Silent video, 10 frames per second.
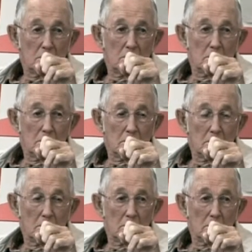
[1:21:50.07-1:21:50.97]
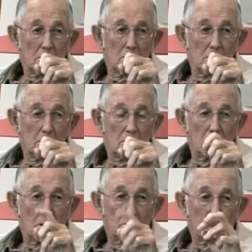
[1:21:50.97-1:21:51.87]
Miss Lucy.
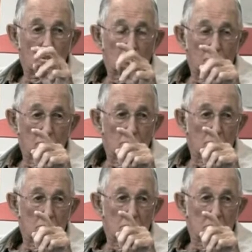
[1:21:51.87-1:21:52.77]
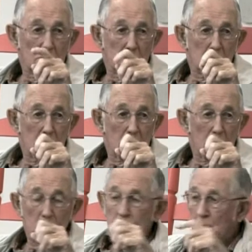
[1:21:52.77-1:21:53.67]
No, the older woman,
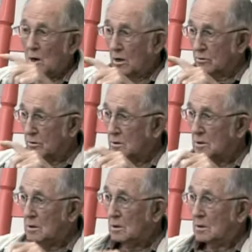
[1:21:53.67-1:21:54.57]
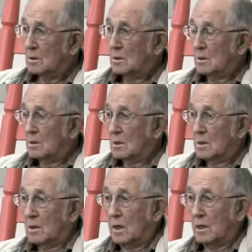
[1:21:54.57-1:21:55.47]
Miss Margaret,
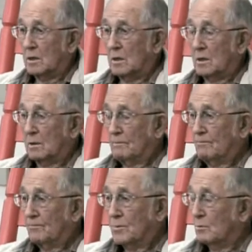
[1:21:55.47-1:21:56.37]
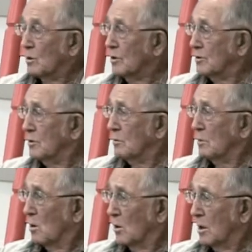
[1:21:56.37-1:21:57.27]
and um, one or two
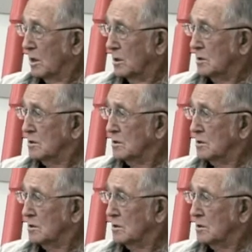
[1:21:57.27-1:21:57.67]
more ladies.